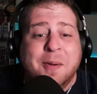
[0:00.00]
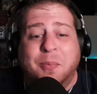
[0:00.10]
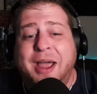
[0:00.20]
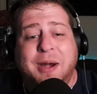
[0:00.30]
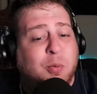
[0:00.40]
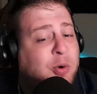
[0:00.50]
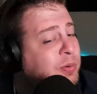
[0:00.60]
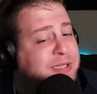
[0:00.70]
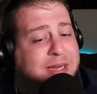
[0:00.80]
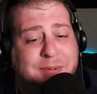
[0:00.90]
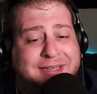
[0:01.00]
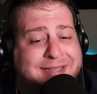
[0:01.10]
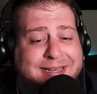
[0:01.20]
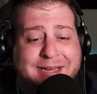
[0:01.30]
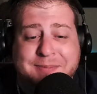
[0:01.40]
Brian Wu was able to
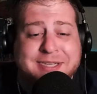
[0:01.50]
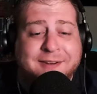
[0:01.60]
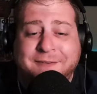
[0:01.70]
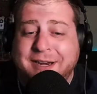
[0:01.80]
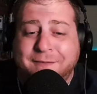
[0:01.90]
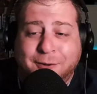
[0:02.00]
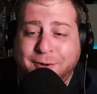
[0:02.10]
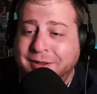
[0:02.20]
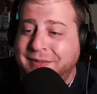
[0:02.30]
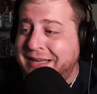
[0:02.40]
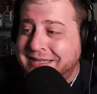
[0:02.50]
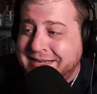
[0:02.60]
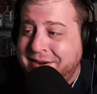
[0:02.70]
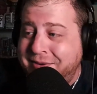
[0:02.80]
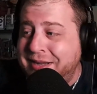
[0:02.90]
dig himself out of a hole in that
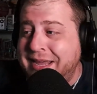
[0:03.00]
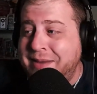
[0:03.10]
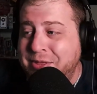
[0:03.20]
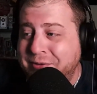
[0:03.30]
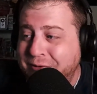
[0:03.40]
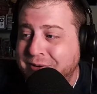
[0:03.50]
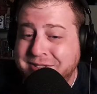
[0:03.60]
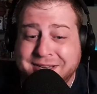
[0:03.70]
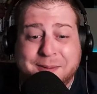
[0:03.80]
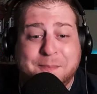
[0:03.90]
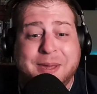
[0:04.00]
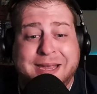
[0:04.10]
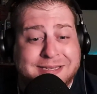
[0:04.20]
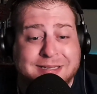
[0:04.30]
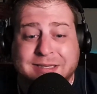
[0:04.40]
Saturday game in the first inning.
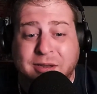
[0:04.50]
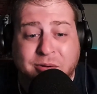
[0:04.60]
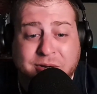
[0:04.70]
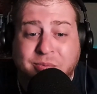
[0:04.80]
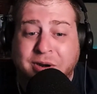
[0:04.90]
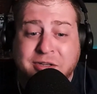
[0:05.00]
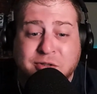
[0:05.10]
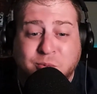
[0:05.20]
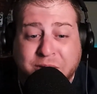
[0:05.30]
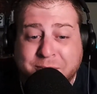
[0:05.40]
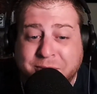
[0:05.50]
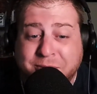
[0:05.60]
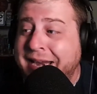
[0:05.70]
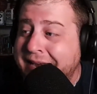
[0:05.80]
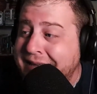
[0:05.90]
Bases loaded. Rangers weren't able to
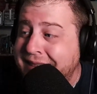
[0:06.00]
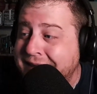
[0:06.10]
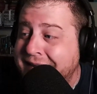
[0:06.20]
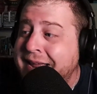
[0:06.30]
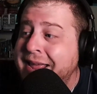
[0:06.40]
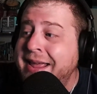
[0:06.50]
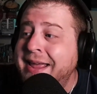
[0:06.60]
get anything.